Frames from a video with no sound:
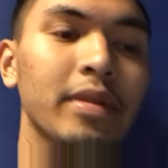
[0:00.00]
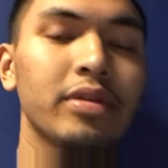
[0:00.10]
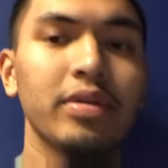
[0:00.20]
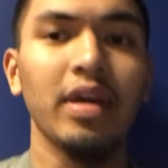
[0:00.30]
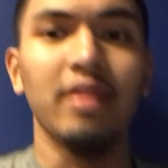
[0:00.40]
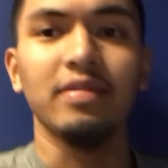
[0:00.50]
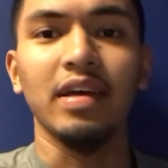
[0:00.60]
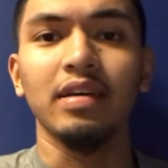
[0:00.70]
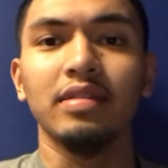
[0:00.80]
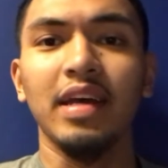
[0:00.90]
so yeah,
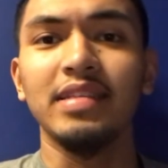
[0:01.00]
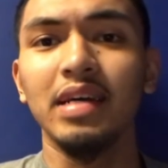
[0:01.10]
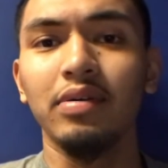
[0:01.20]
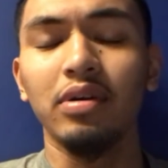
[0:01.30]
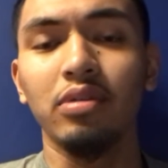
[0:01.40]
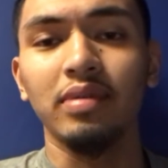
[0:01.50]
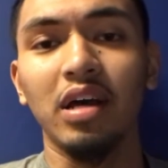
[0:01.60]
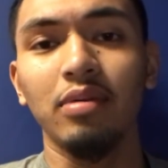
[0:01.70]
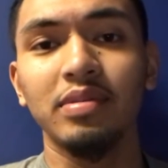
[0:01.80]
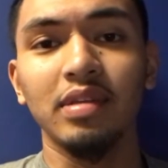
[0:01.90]
that's how it
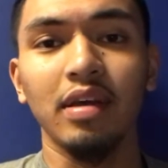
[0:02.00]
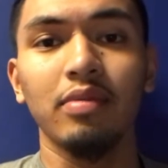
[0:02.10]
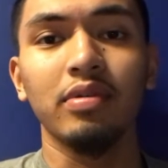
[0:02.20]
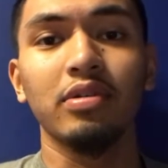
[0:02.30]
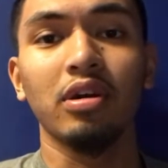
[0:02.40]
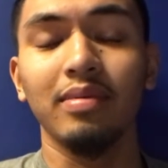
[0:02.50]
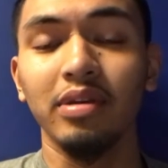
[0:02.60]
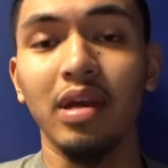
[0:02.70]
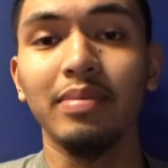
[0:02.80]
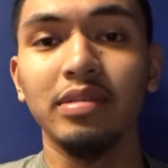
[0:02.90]
helps like with
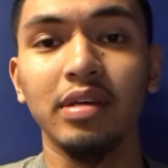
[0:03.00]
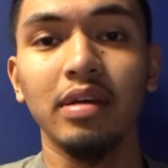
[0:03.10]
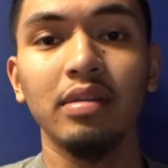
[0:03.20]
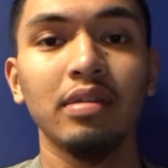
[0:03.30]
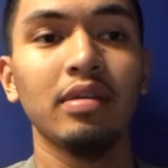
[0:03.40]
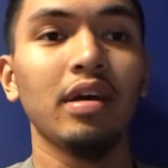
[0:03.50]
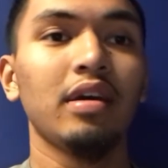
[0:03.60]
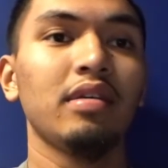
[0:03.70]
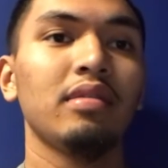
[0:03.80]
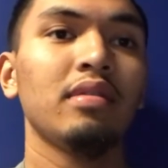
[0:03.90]
curbing your appetite.
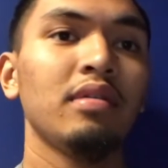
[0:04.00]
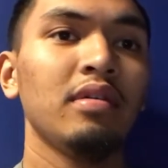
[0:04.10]
And